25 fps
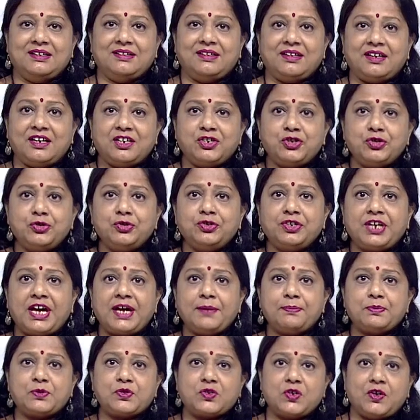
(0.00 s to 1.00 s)
There are two
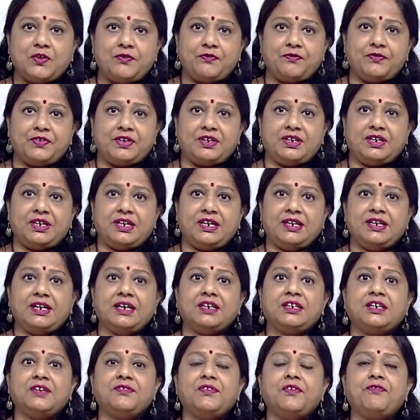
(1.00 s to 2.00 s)
types of uh,
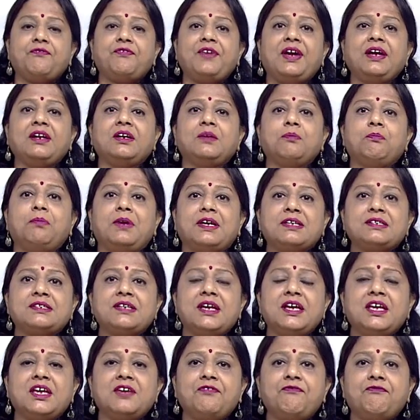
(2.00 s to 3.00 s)
inductive effect, plus
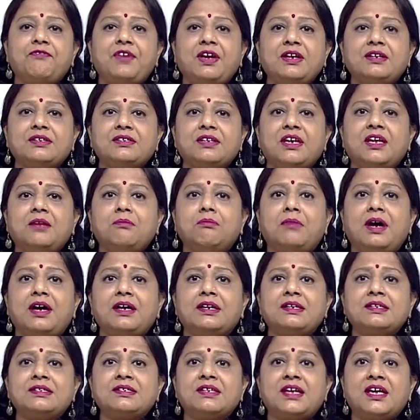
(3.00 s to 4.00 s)
I effect and
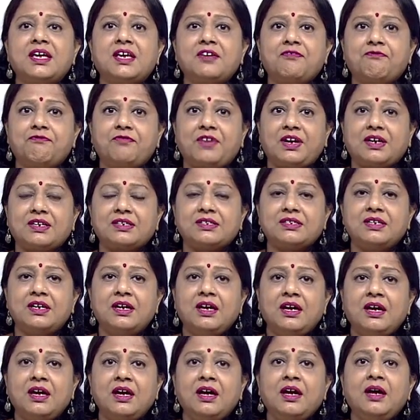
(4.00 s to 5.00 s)
minus I effect.
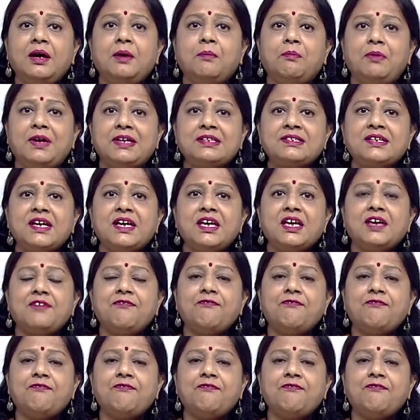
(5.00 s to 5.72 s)
Plus I